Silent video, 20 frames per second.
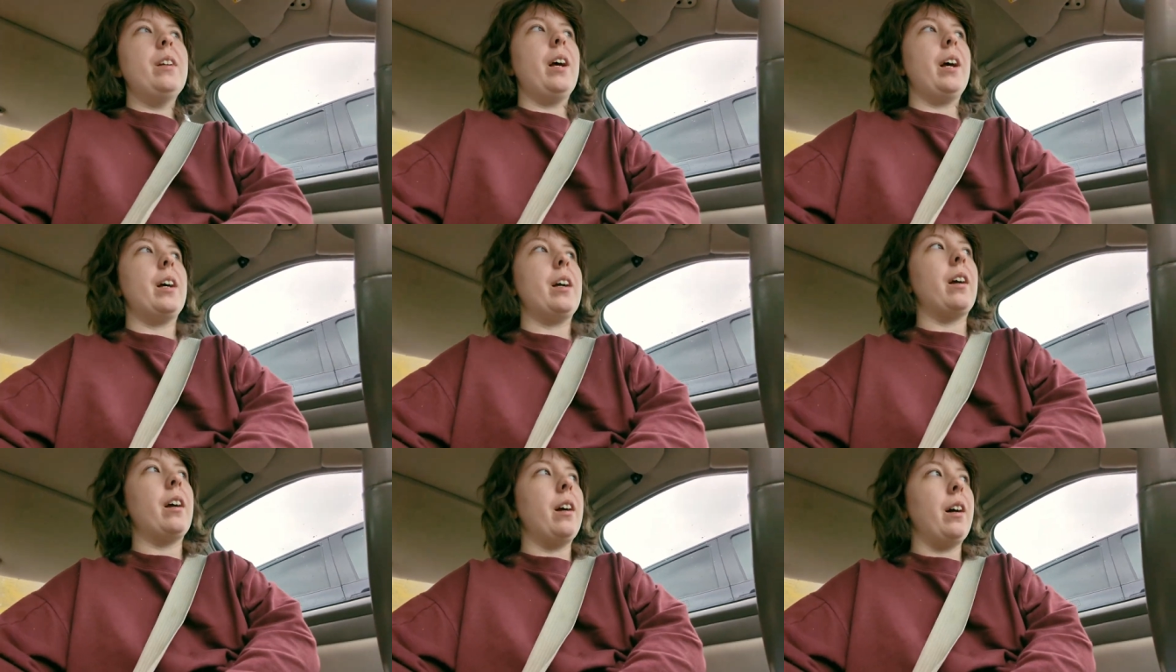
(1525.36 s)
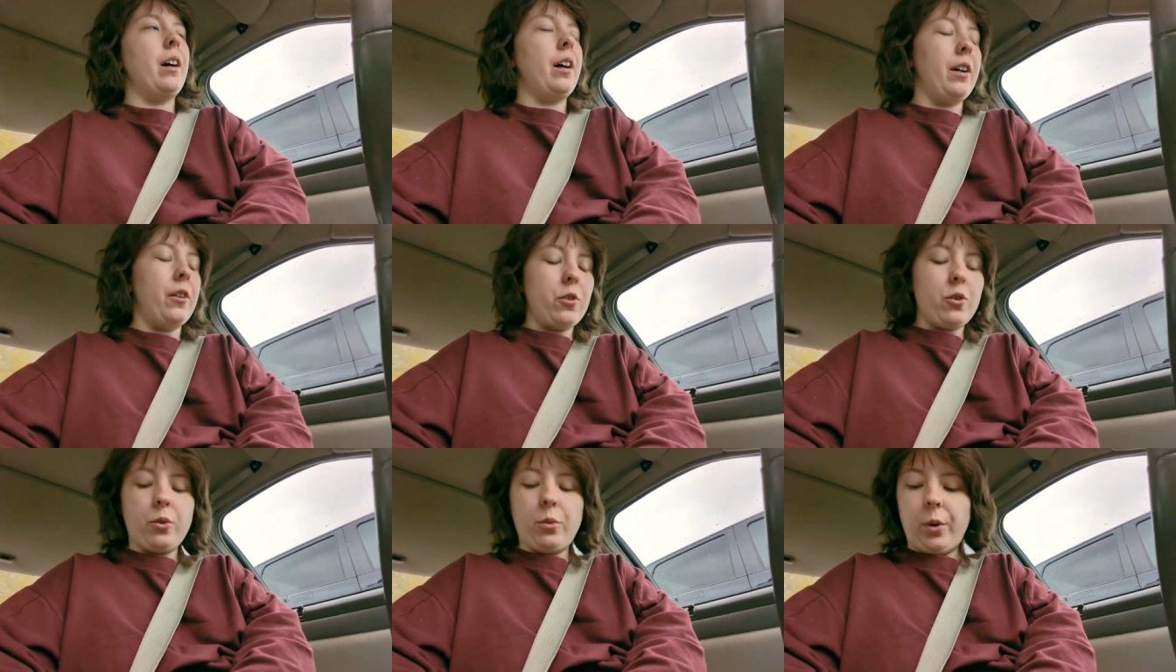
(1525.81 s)
I
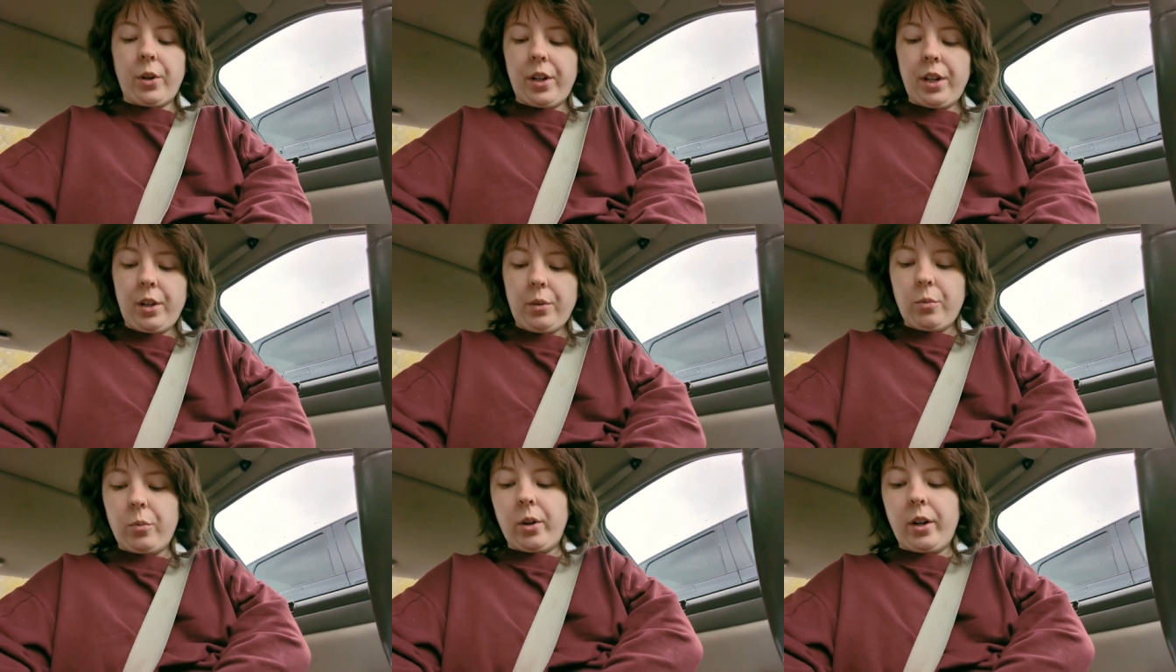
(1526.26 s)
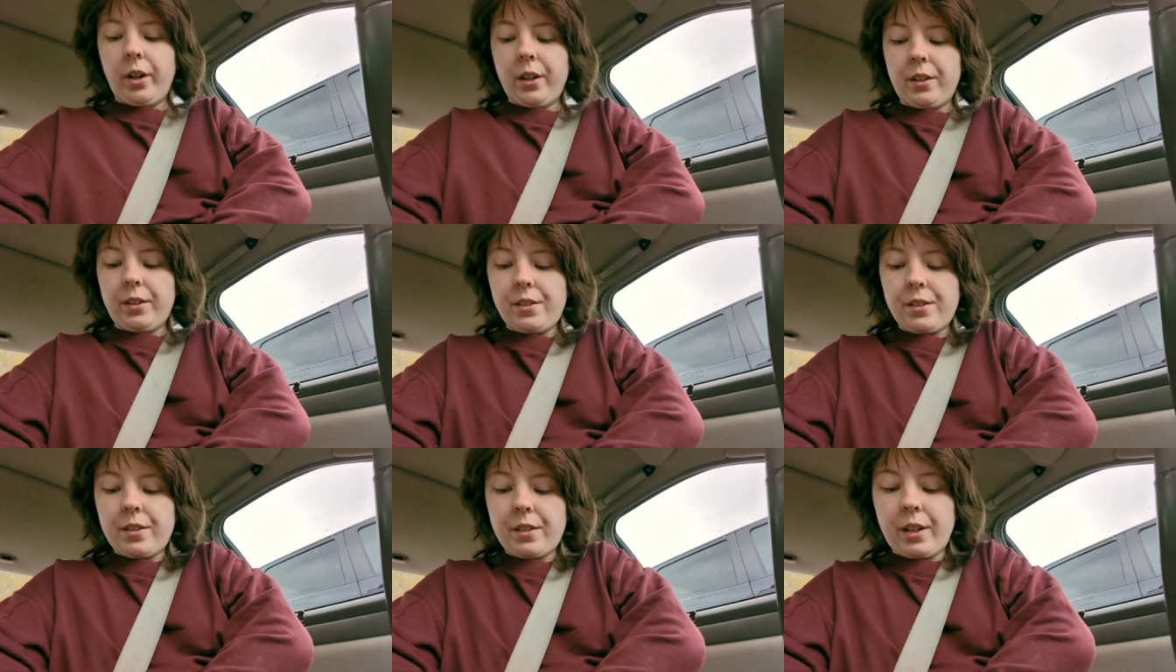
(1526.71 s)
got
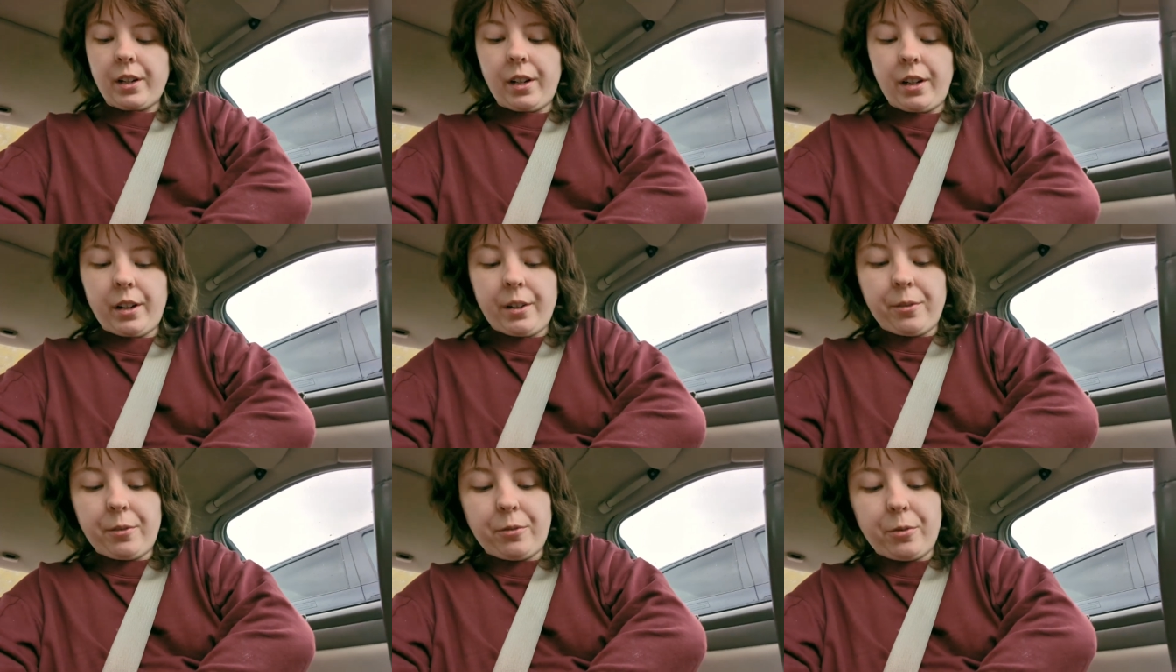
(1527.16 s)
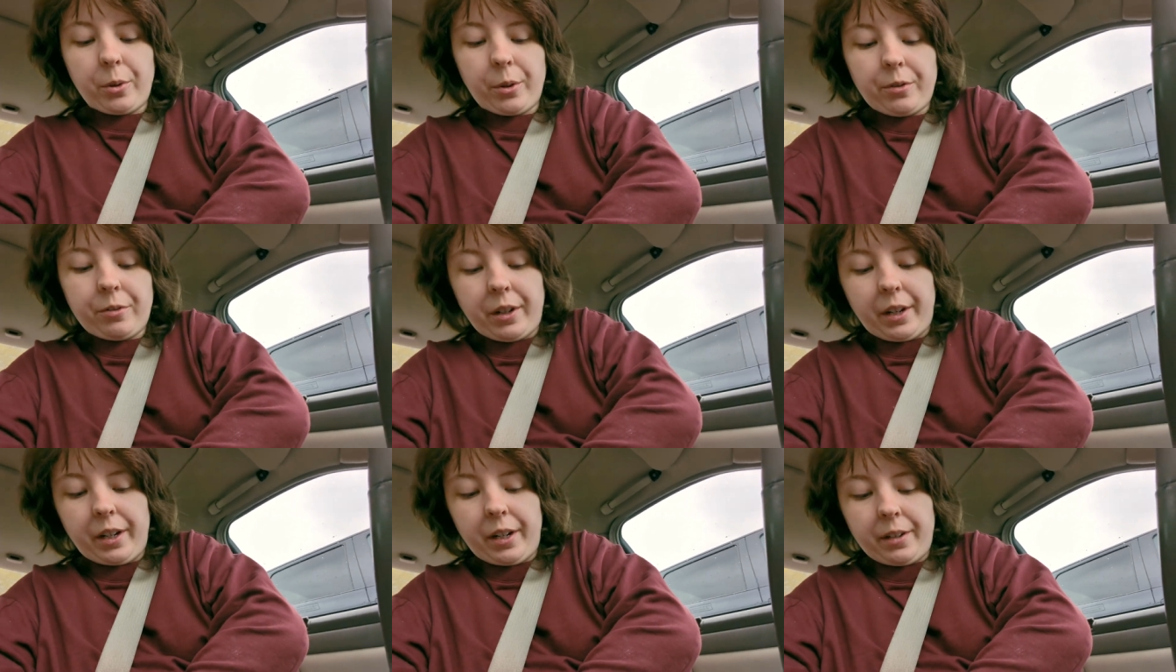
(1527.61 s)
21s and 4
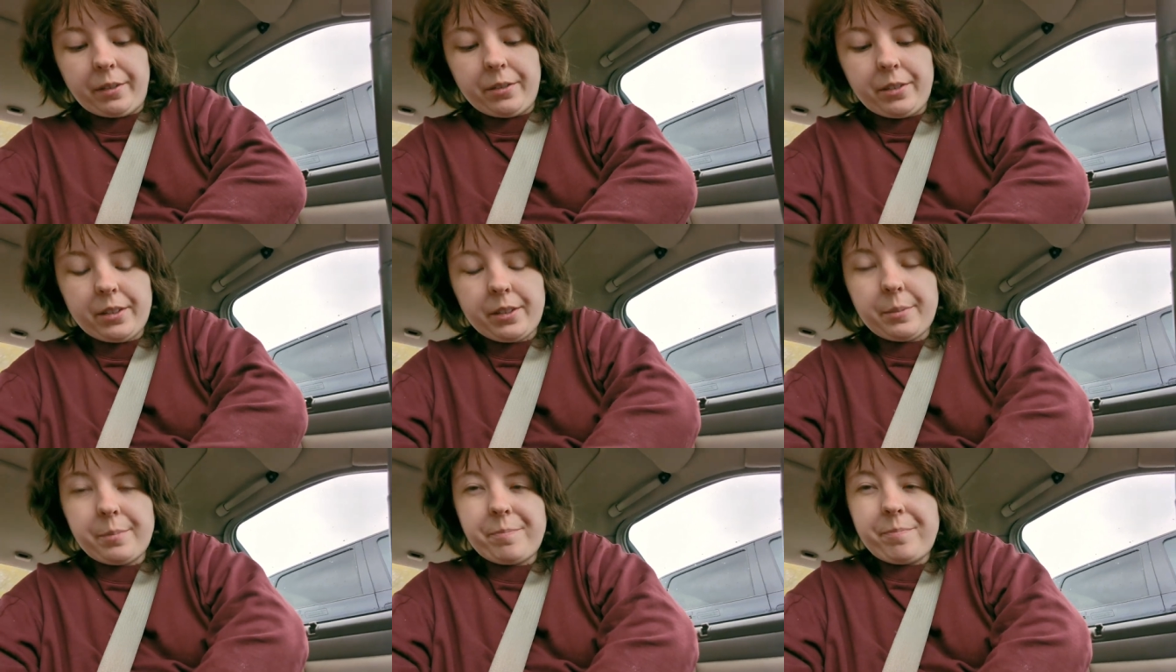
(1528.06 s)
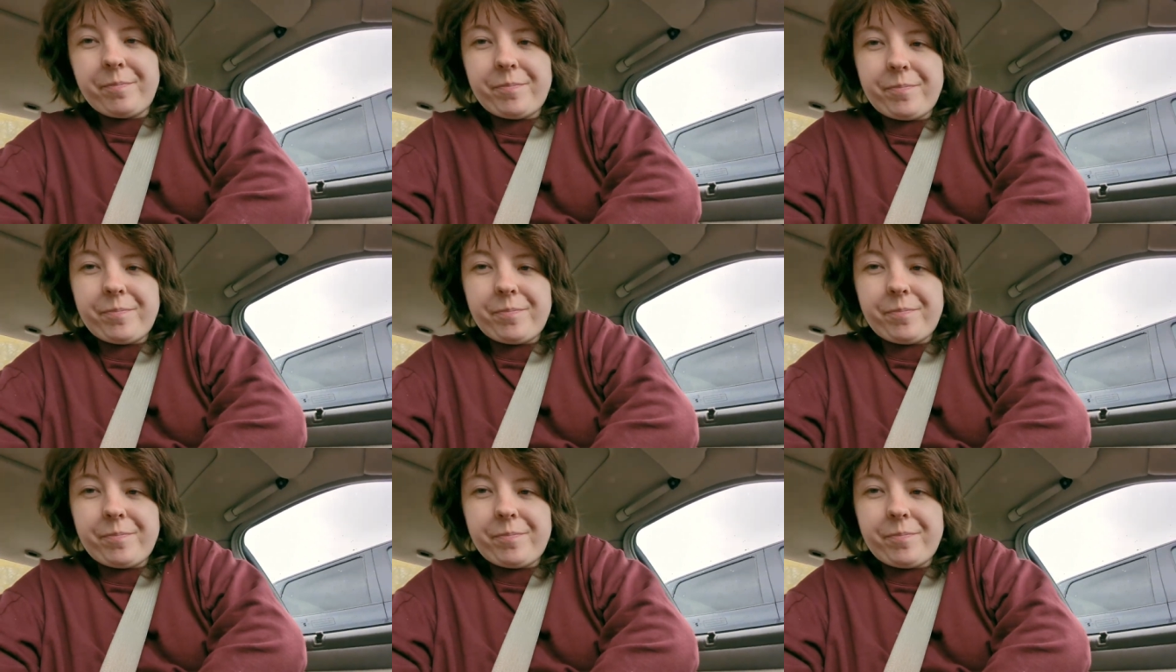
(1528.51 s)
5s.